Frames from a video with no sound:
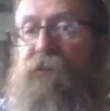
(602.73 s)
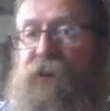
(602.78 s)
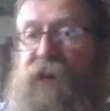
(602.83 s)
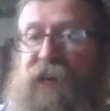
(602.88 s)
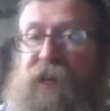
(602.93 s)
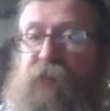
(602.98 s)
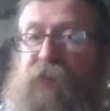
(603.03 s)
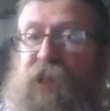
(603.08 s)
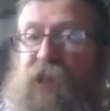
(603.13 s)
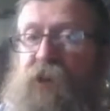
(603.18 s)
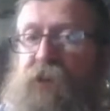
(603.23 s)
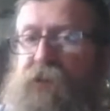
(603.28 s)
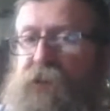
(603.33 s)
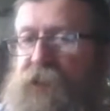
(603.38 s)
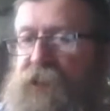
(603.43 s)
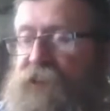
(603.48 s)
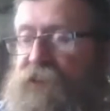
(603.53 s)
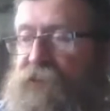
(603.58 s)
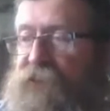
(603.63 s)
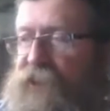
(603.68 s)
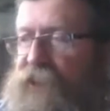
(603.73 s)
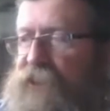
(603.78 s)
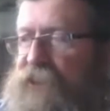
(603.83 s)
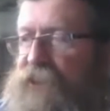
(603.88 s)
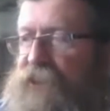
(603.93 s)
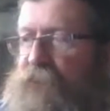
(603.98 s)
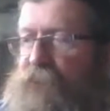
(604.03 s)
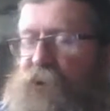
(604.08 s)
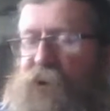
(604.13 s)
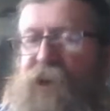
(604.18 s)
far beyond the
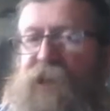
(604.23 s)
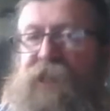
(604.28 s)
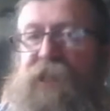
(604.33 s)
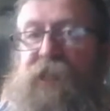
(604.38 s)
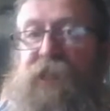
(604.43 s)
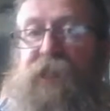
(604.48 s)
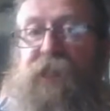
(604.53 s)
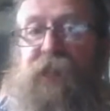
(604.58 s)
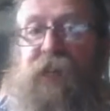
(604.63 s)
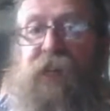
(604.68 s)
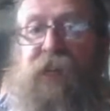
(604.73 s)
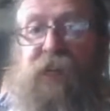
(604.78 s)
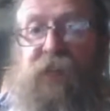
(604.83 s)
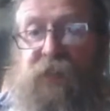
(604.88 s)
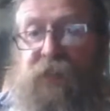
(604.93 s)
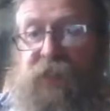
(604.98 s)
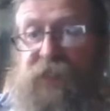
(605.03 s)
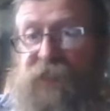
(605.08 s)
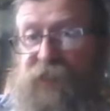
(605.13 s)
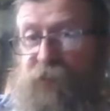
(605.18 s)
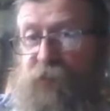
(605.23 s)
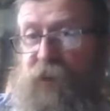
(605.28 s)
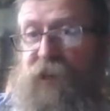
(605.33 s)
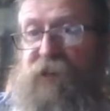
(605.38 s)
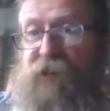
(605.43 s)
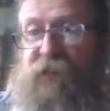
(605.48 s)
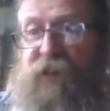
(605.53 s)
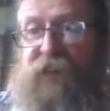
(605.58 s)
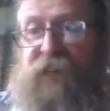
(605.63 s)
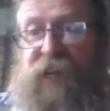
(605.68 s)
convergence point,
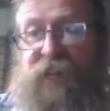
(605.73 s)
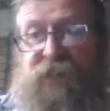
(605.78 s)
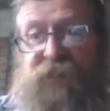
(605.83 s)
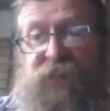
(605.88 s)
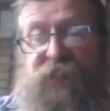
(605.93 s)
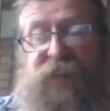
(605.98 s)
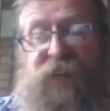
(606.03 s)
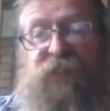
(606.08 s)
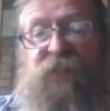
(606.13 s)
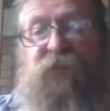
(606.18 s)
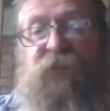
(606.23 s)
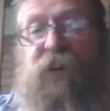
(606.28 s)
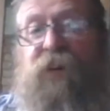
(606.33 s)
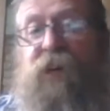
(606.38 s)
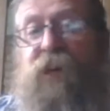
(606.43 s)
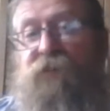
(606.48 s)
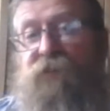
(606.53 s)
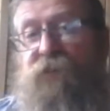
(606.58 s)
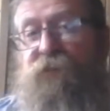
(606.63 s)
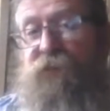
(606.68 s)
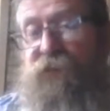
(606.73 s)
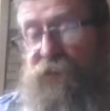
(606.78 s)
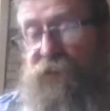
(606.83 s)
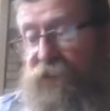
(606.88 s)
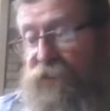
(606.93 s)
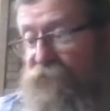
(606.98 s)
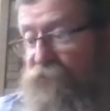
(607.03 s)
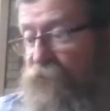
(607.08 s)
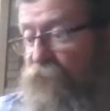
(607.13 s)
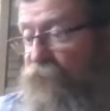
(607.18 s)
disappearing as it goes further and
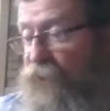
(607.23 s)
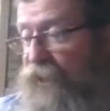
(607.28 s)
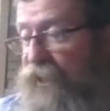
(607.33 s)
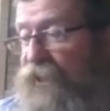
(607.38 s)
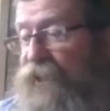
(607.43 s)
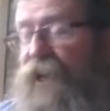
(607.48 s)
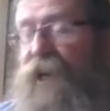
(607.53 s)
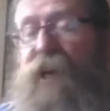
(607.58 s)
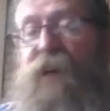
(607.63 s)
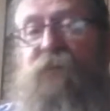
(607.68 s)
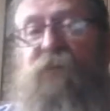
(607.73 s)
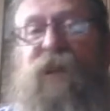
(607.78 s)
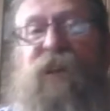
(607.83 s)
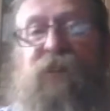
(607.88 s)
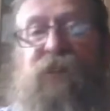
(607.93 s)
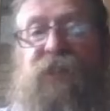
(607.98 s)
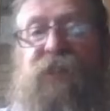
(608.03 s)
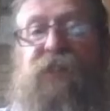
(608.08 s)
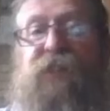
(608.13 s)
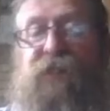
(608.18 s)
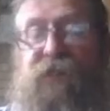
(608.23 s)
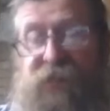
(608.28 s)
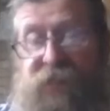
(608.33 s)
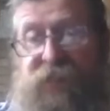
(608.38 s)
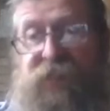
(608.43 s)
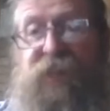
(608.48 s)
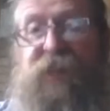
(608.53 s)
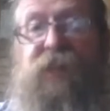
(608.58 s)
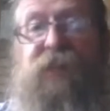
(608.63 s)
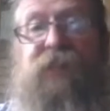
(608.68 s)
further away, because it's
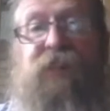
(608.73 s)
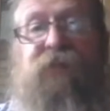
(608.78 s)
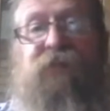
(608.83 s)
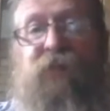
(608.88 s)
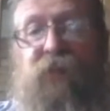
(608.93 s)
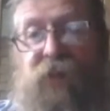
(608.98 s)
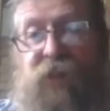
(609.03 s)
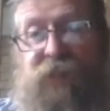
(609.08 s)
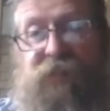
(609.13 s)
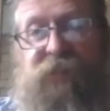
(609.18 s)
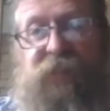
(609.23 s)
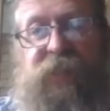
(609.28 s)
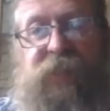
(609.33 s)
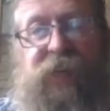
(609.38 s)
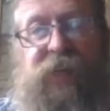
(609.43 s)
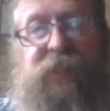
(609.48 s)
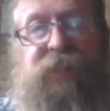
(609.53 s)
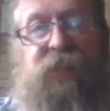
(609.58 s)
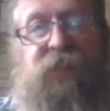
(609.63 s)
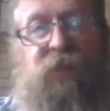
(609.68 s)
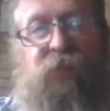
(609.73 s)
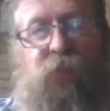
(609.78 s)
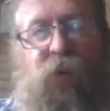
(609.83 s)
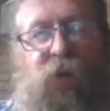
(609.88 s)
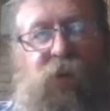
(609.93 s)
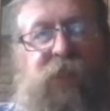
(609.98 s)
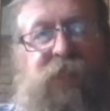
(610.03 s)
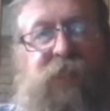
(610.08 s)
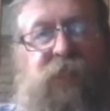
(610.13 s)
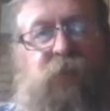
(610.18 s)
the further it gets, the
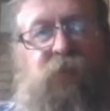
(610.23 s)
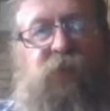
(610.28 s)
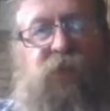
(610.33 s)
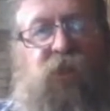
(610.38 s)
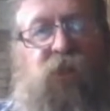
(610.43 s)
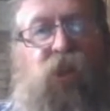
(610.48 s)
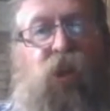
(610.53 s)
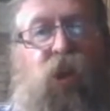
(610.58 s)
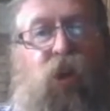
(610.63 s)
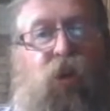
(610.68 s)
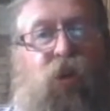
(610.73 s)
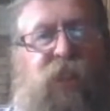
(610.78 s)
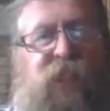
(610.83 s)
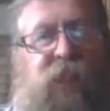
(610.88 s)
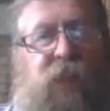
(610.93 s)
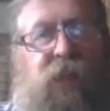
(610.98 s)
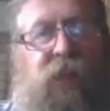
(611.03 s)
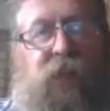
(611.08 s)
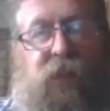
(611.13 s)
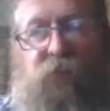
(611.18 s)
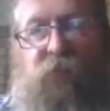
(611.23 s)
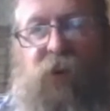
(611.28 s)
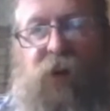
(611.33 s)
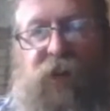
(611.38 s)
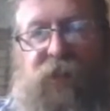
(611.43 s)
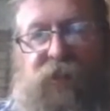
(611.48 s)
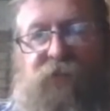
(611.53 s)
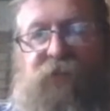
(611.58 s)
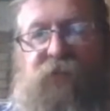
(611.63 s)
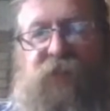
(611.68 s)
more it gets obscured
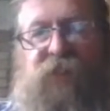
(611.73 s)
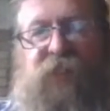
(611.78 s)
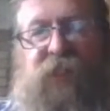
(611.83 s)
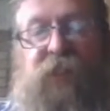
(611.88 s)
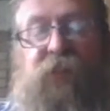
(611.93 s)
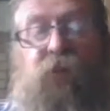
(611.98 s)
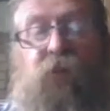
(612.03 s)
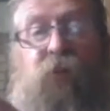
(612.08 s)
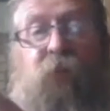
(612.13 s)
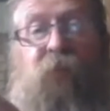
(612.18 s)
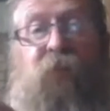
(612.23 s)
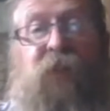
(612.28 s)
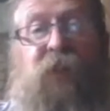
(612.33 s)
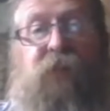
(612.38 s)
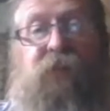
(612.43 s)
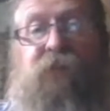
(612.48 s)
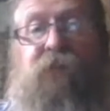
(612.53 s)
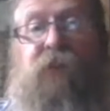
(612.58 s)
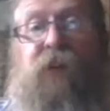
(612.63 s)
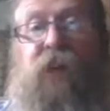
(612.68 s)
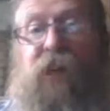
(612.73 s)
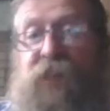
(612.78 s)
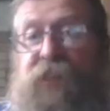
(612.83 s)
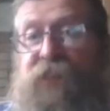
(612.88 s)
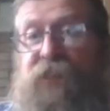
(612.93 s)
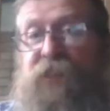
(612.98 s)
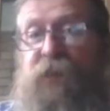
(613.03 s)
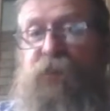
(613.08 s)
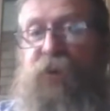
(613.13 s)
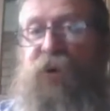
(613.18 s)
by the physical
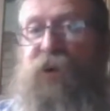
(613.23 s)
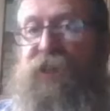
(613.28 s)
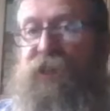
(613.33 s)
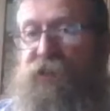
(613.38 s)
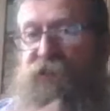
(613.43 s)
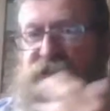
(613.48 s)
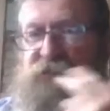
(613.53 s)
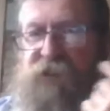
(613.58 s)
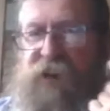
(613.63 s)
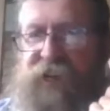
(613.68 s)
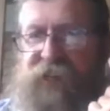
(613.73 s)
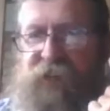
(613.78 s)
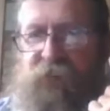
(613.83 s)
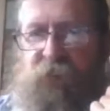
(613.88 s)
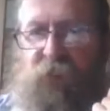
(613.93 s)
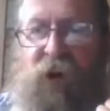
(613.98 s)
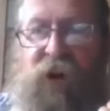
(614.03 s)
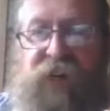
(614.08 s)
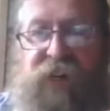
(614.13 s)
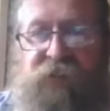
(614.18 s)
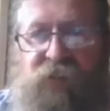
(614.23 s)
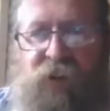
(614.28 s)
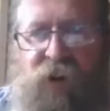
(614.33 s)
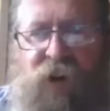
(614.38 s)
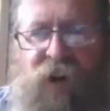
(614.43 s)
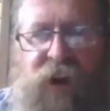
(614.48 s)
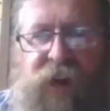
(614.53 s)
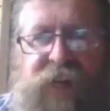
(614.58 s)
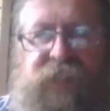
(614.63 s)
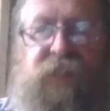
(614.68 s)
convergence point created by your
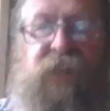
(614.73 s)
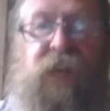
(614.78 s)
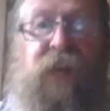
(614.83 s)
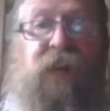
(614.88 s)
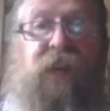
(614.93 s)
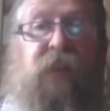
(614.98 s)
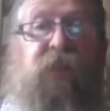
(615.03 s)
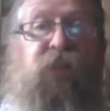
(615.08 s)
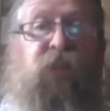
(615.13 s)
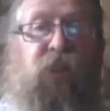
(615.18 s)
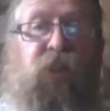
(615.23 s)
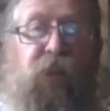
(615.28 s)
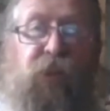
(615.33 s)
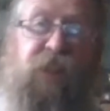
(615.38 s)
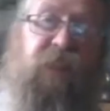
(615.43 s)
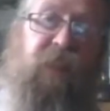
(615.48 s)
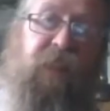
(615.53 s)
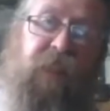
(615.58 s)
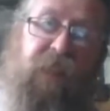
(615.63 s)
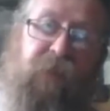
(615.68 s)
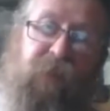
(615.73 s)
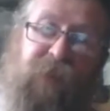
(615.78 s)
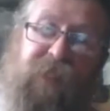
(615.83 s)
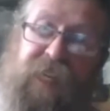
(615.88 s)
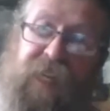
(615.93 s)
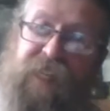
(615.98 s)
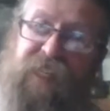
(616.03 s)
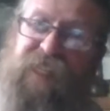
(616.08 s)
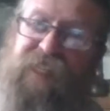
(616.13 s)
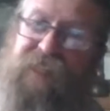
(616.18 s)
eyes due to the
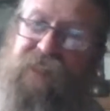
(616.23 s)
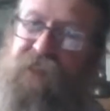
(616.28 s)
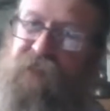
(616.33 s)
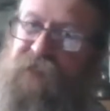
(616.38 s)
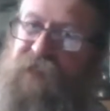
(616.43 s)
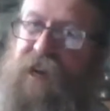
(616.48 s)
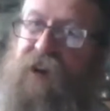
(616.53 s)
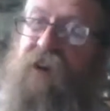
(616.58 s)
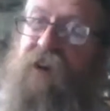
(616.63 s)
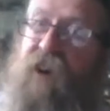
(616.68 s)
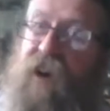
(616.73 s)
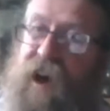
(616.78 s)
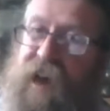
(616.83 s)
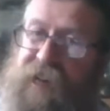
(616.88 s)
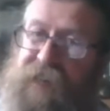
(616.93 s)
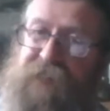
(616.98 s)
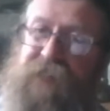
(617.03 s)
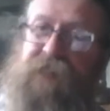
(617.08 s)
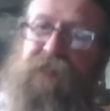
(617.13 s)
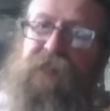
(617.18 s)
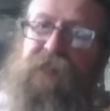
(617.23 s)
limitations of your height.